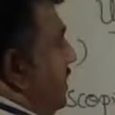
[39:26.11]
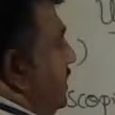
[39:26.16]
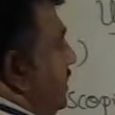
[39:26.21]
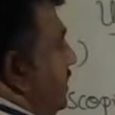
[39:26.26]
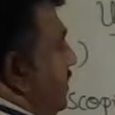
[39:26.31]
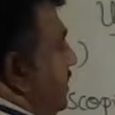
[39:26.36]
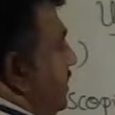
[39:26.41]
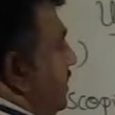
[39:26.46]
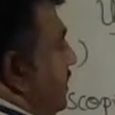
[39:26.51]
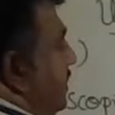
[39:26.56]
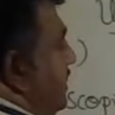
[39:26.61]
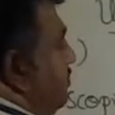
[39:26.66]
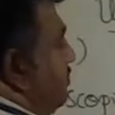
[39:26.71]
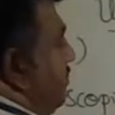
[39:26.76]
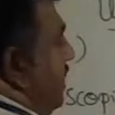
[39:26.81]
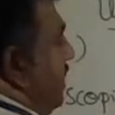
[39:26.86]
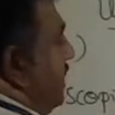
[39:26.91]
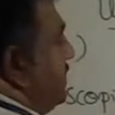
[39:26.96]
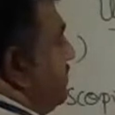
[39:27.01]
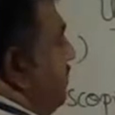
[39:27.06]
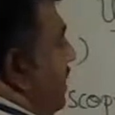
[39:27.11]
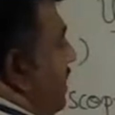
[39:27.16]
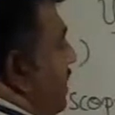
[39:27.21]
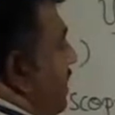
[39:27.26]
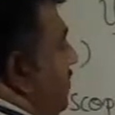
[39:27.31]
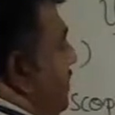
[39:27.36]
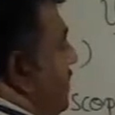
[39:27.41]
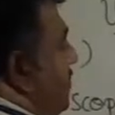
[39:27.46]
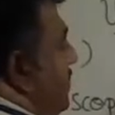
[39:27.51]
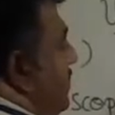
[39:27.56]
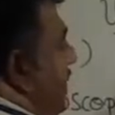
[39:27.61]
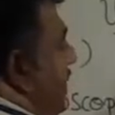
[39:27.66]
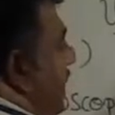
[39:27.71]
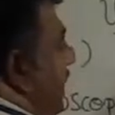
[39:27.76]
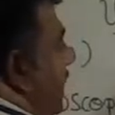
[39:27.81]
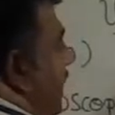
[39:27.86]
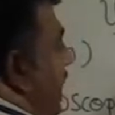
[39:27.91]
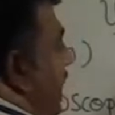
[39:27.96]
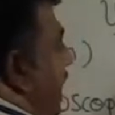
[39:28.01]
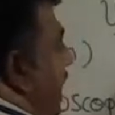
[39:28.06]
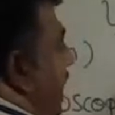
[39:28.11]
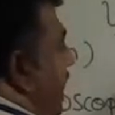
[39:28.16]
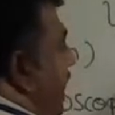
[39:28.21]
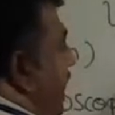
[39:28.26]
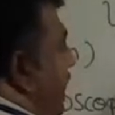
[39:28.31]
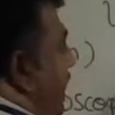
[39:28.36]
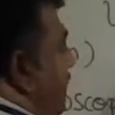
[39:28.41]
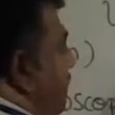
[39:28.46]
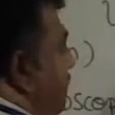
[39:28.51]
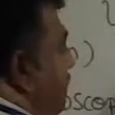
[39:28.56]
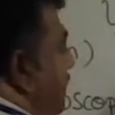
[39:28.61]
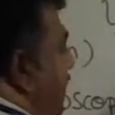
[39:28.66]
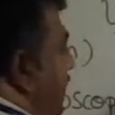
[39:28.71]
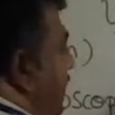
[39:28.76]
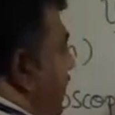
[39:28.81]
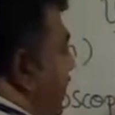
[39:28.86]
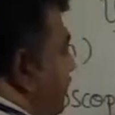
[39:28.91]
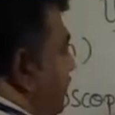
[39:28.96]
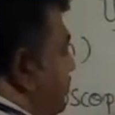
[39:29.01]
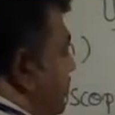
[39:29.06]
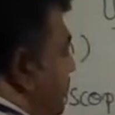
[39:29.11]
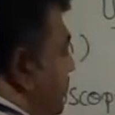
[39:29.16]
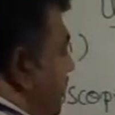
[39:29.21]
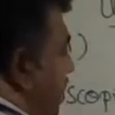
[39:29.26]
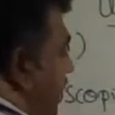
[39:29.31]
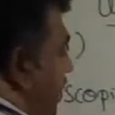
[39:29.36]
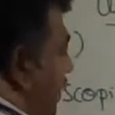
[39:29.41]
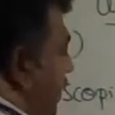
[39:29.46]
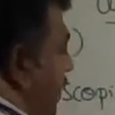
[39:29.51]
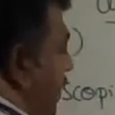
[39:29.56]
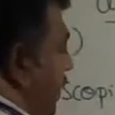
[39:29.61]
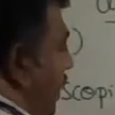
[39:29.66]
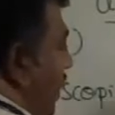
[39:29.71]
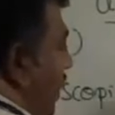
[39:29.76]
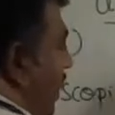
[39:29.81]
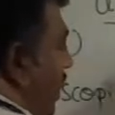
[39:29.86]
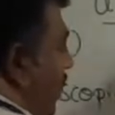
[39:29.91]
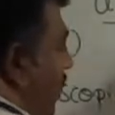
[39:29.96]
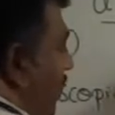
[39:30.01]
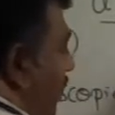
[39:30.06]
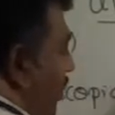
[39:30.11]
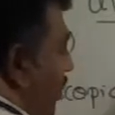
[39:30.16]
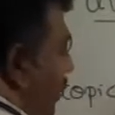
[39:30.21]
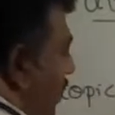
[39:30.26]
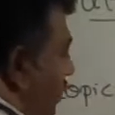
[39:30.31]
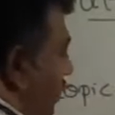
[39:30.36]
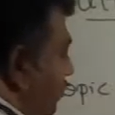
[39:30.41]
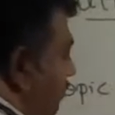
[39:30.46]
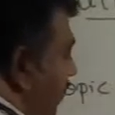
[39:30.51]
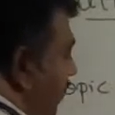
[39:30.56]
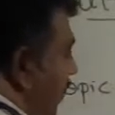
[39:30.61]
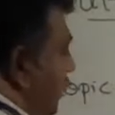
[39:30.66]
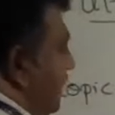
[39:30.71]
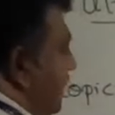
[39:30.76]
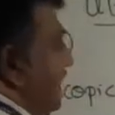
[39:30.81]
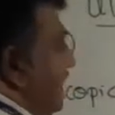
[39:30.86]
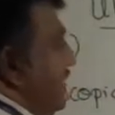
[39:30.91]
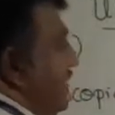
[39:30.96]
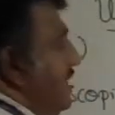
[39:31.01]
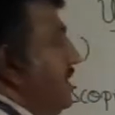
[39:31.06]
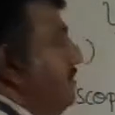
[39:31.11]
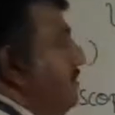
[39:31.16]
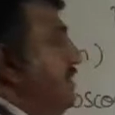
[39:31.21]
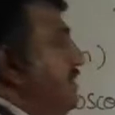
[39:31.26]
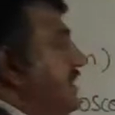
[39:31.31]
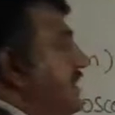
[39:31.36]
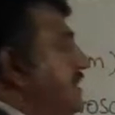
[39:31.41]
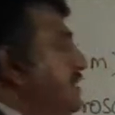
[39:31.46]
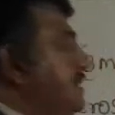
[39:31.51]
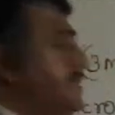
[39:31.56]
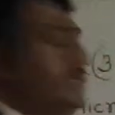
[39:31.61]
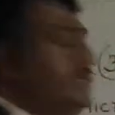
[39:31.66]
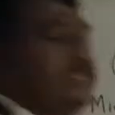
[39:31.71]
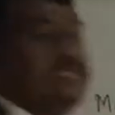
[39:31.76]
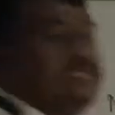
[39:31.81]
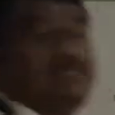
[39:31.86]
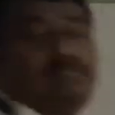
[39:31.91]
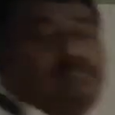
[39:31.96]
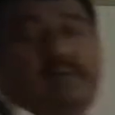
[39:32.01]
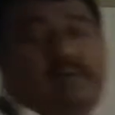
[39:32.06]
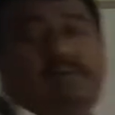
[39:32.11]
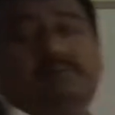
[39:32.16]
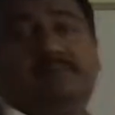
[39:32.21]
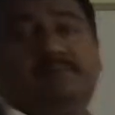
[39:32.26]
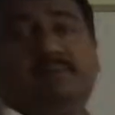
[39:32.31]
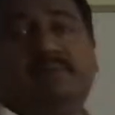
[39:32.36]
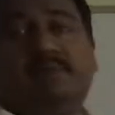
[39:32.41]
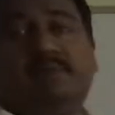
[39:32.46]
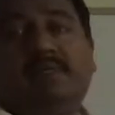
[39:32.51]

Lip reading: Okay, this plasma membrane envelops the whole body of a sperm.